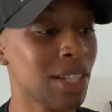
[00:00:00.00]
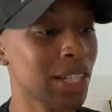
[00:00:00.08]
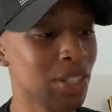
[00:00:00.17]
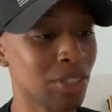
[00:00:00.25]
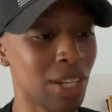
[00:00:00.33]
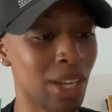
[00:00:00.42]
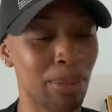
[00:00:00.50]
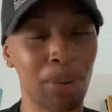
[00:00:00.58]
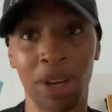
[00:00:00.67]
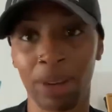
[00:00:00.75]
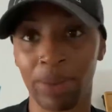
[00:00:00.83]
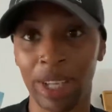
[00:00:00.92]
Literally
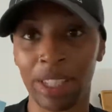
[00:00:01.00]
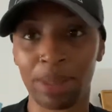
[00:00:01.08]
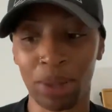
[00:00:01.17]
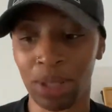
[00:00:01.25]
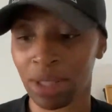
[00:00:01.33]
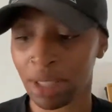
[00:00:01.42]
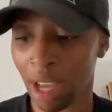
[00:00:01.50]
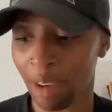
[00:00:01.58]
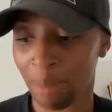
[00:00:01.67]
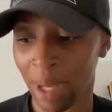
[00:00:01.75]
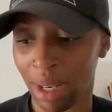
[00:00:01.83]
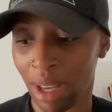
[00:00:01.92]
perfect because
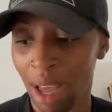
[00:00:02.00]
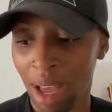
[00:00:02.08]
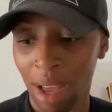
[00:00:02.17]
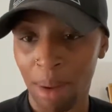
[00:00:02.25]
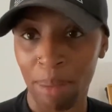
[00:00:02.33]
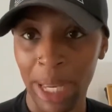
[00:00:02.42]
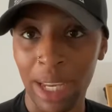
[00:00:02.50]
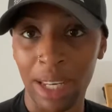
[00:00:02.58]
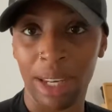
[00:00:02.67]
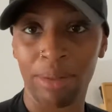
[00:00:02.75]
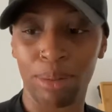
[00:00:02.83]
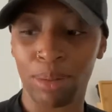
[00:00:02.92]
I've been
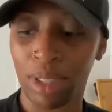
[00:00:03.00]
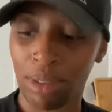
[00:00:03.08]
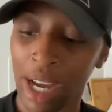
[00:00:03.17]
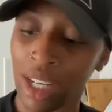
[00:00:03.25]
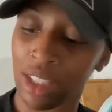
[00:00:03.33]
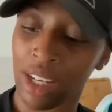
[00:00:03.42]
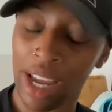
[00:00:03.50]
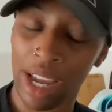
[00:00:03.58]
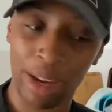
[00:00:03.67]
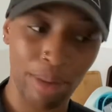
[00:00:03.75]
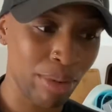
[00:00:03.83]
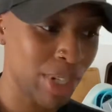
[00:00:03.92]
making it from scratch
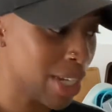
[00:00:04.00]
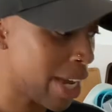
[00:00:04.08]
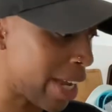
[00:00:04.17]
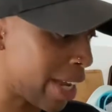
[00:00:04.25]
every day.